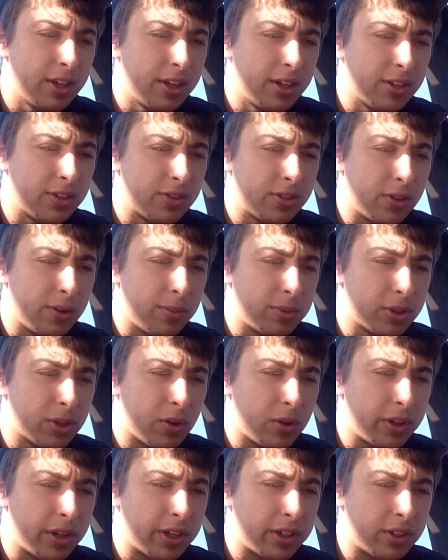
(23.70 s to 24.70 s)
So I'm going to go
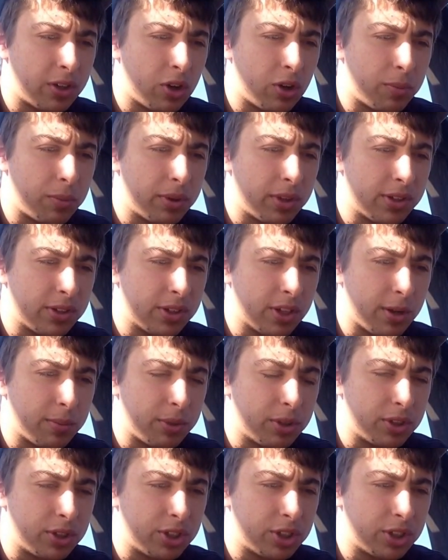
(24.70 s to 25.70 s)
ahead and open this up
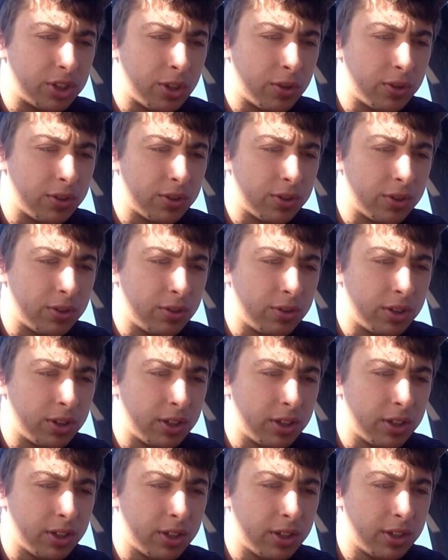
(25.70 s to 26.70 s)
and show it to
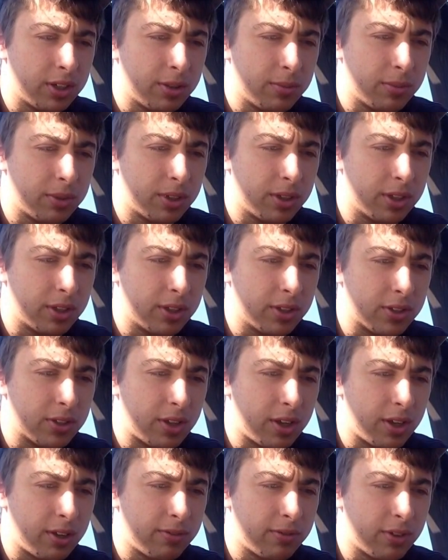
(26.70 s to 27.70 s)
you. Get this
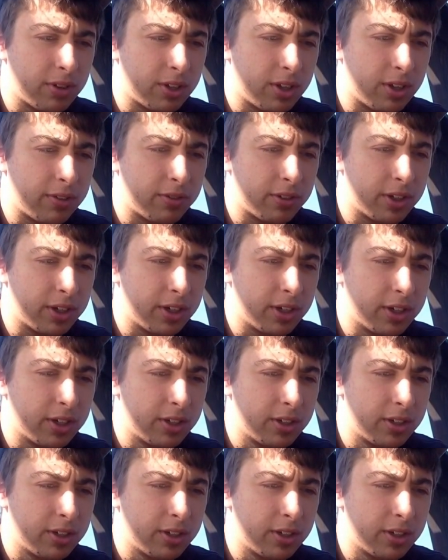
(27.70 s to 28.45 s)
Kayfun off here.